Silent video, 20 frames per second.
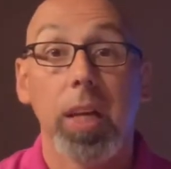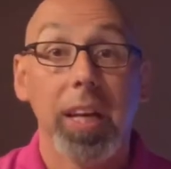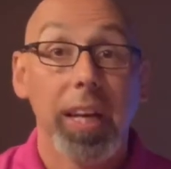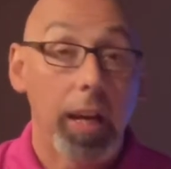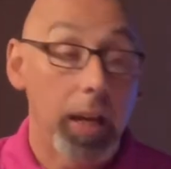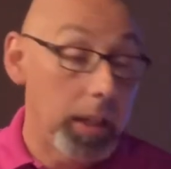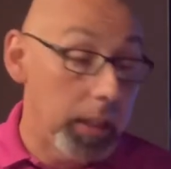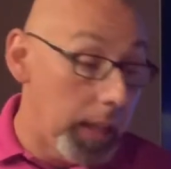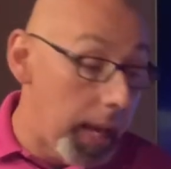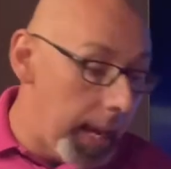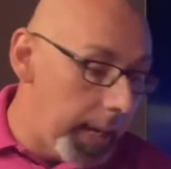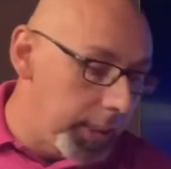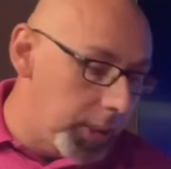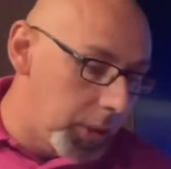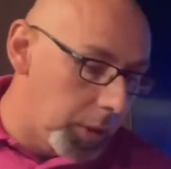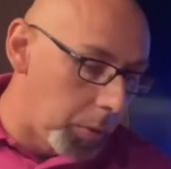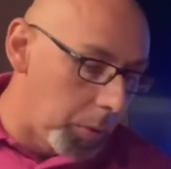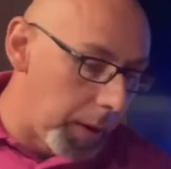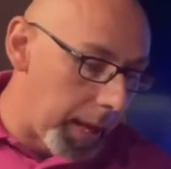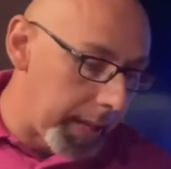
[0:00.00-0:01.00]

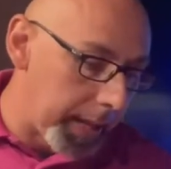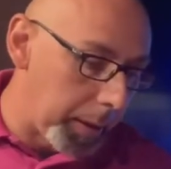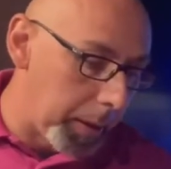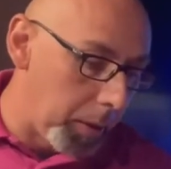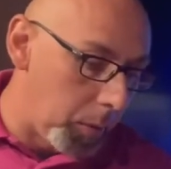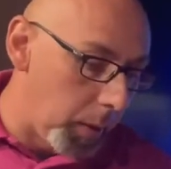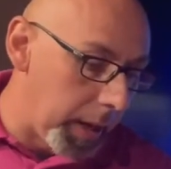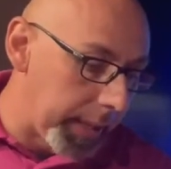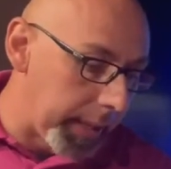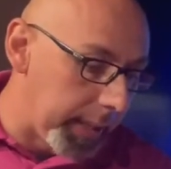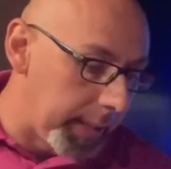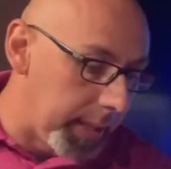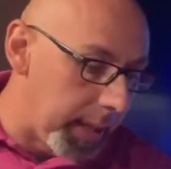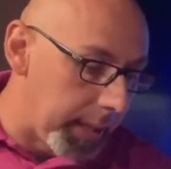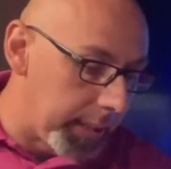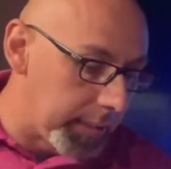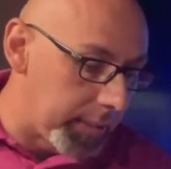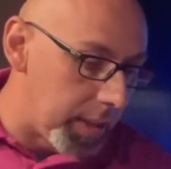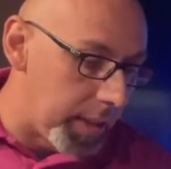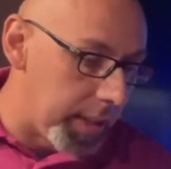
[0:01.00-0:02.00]
Elijah
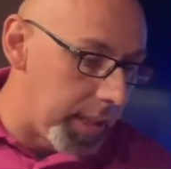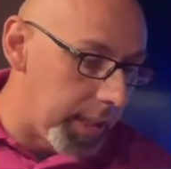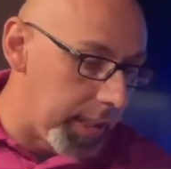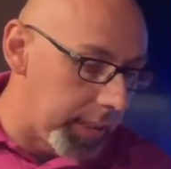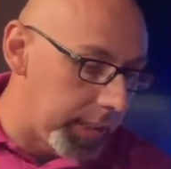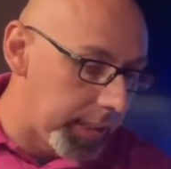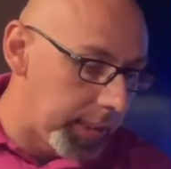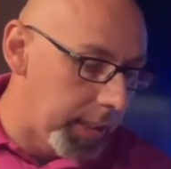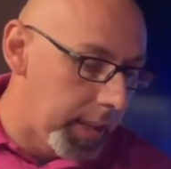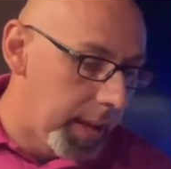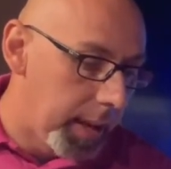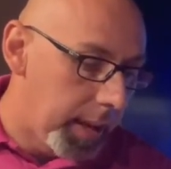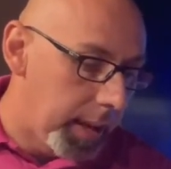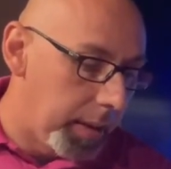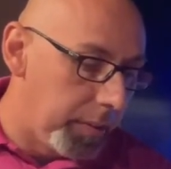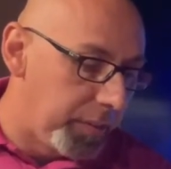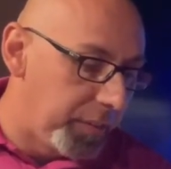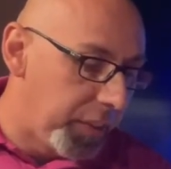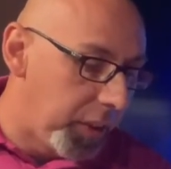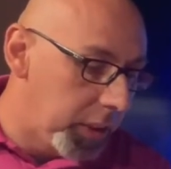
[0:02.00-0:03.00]
recognized this
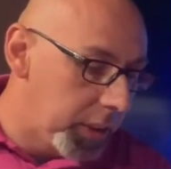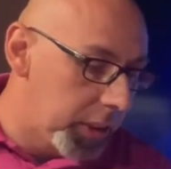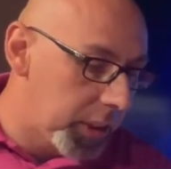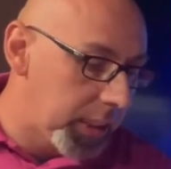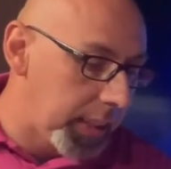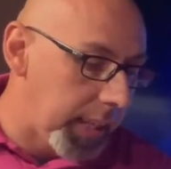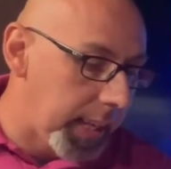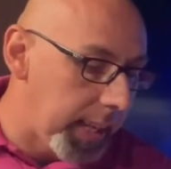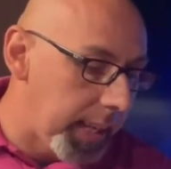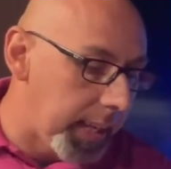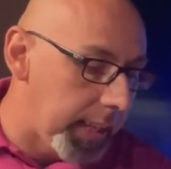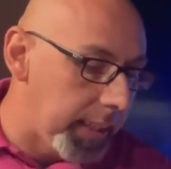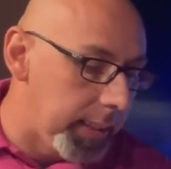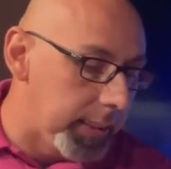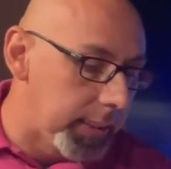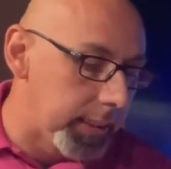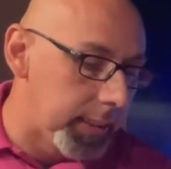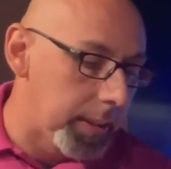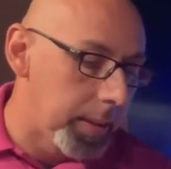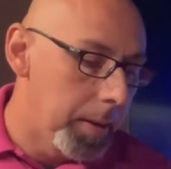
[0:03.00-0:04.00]
in 1
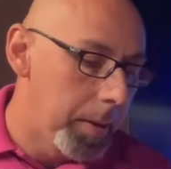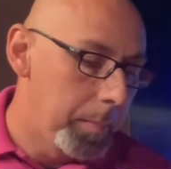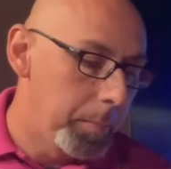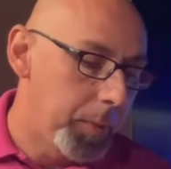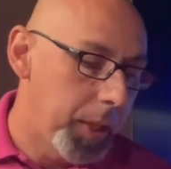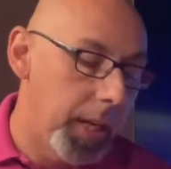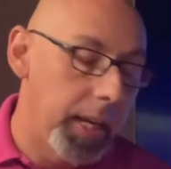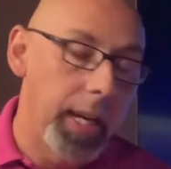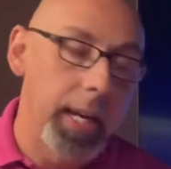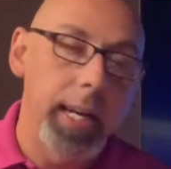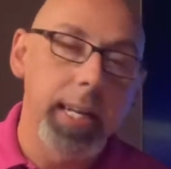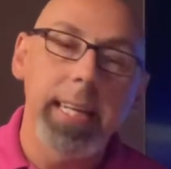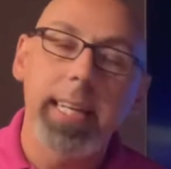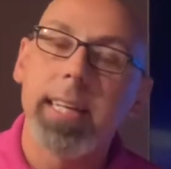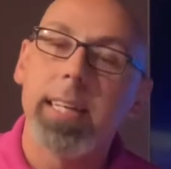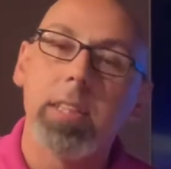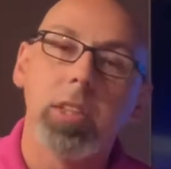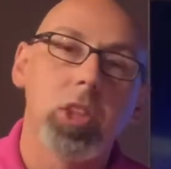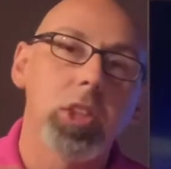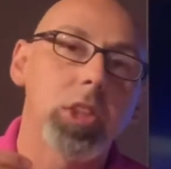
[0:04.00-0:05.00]
Kings. He
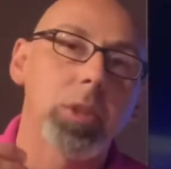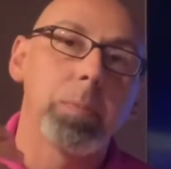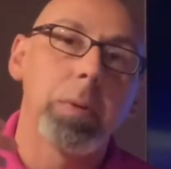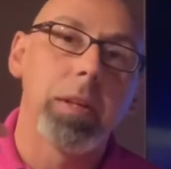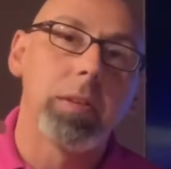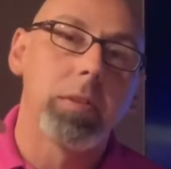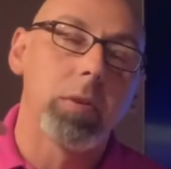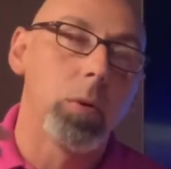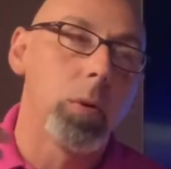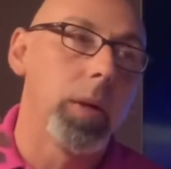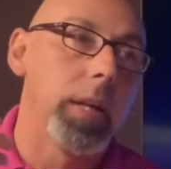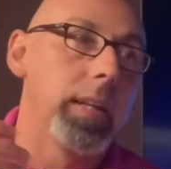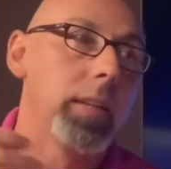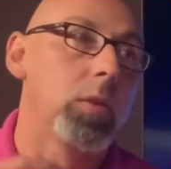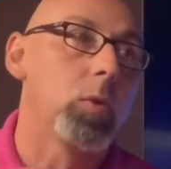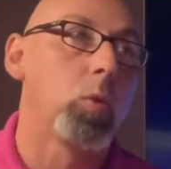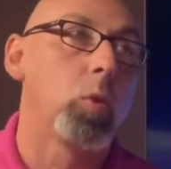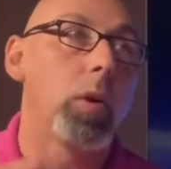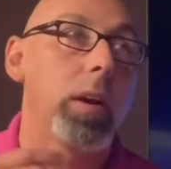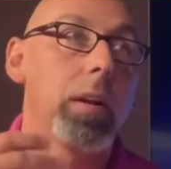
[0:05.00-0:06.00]
had just been through
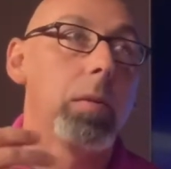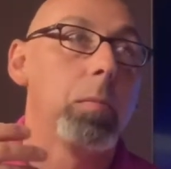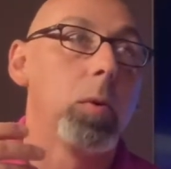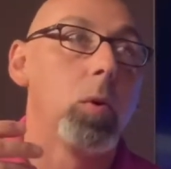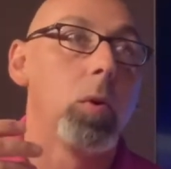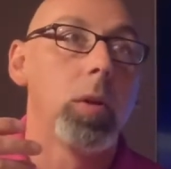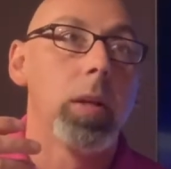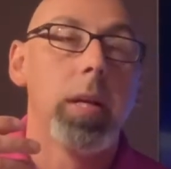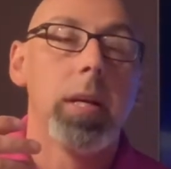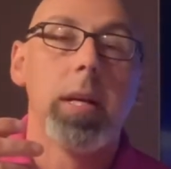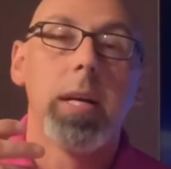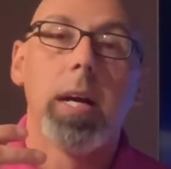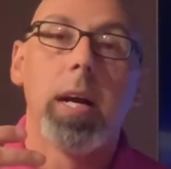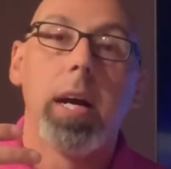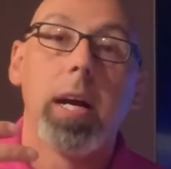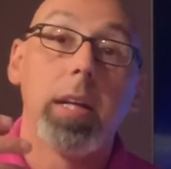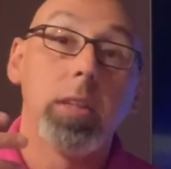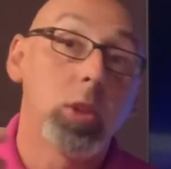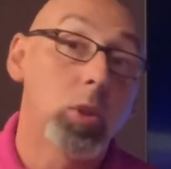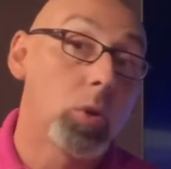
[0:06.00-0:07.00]
incredible
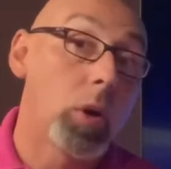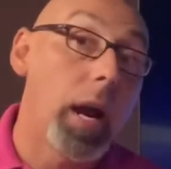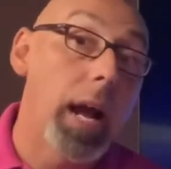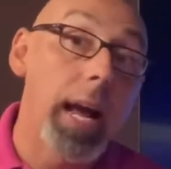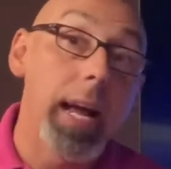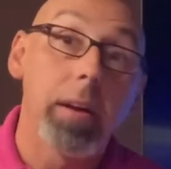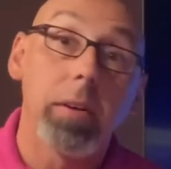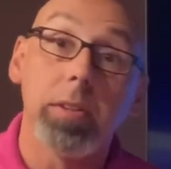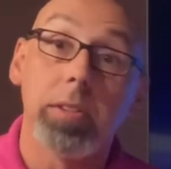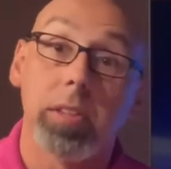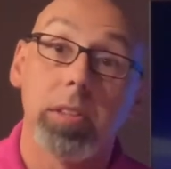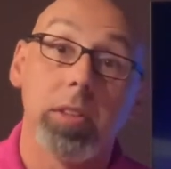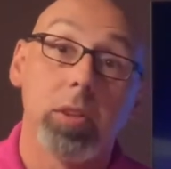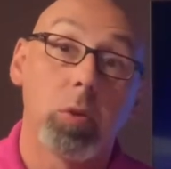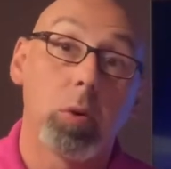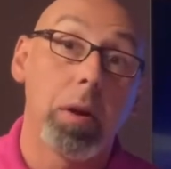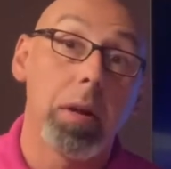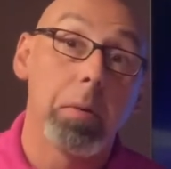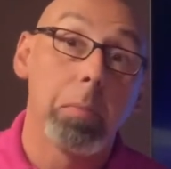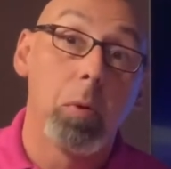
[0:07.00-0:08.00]
trials,
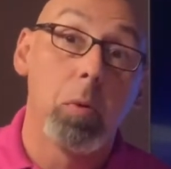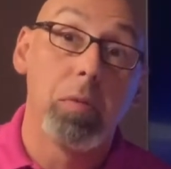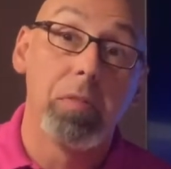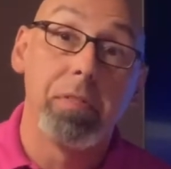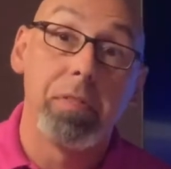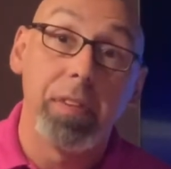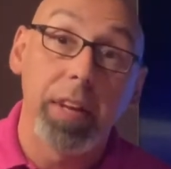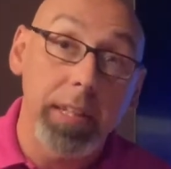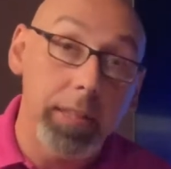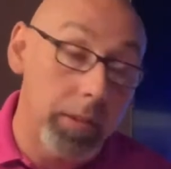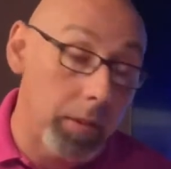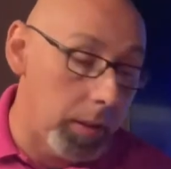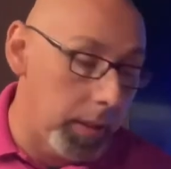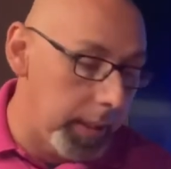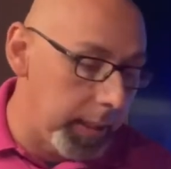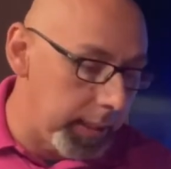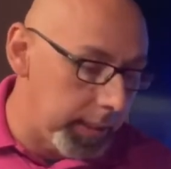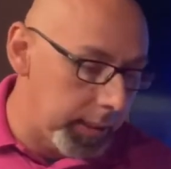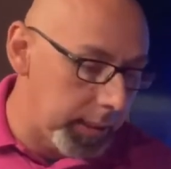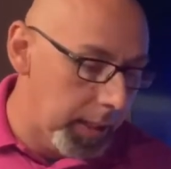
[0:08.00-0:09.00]
incredible
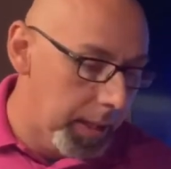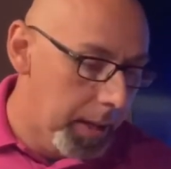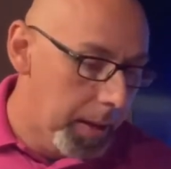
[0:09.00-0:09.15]
victories,